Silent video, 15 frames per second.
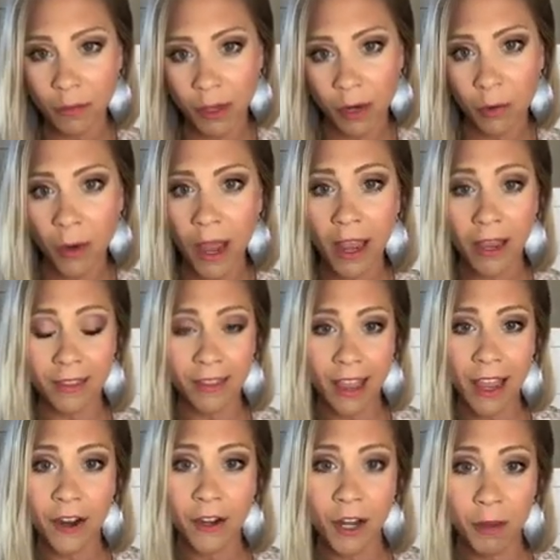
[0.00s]
put away, and
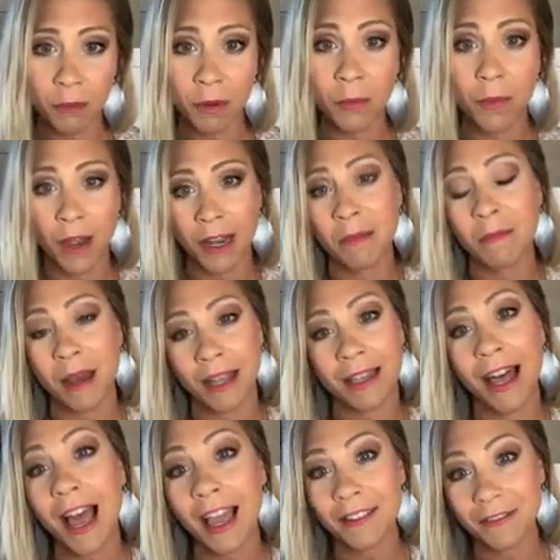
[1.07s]
they are number one in my
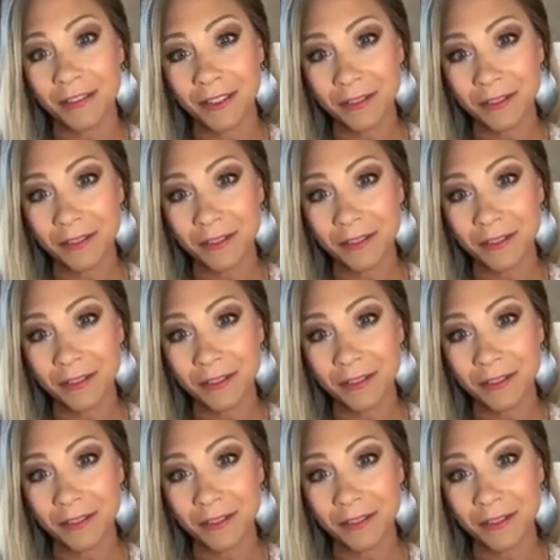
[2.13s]
life.